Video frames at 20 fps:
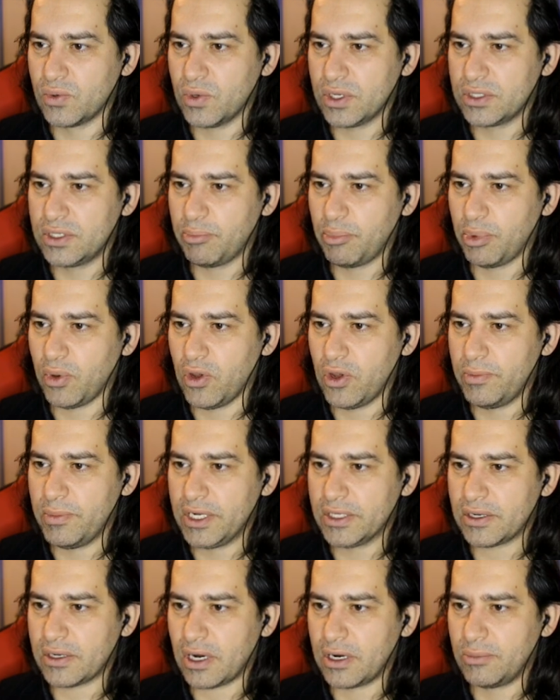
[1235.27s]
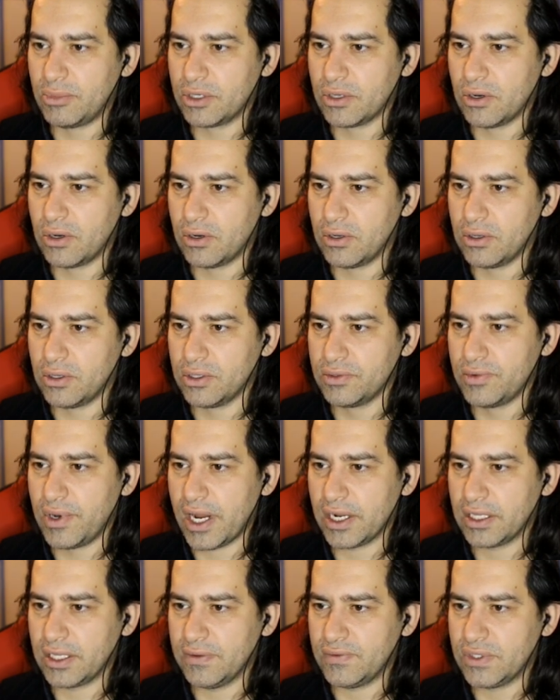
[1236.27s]
quick deployment, armored hull,
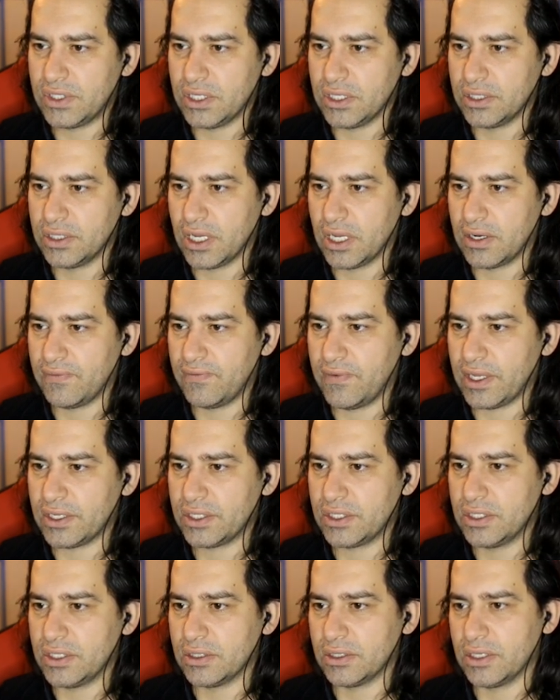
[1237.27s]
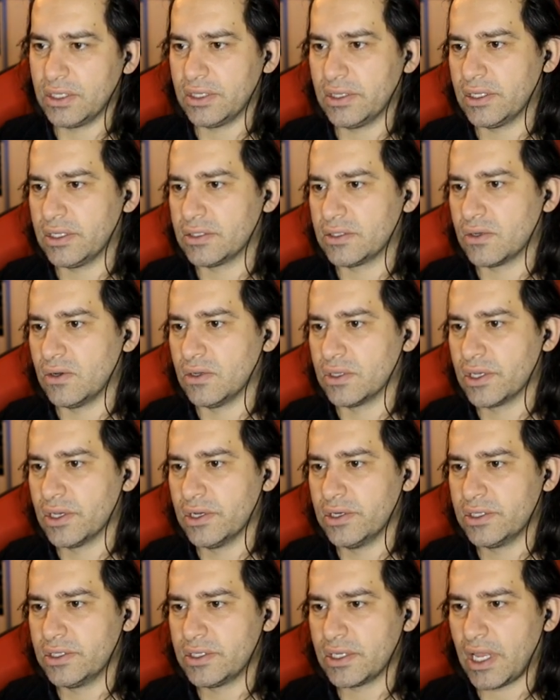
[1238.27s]
reactive shielding, advanced shielding, that's all
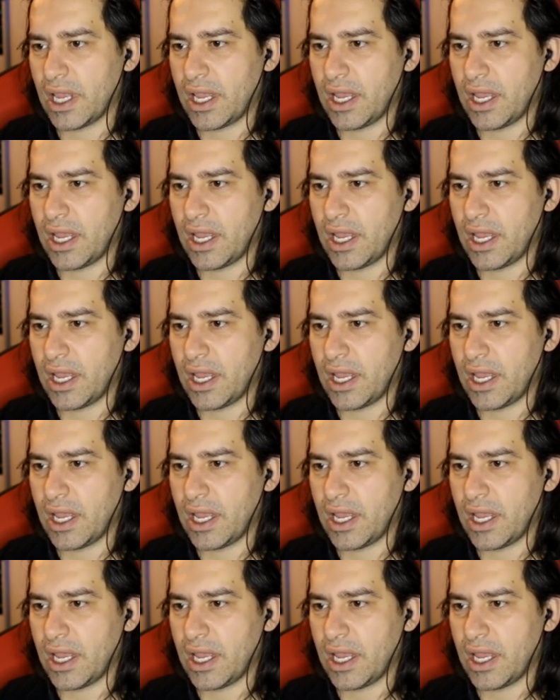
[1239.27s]
good.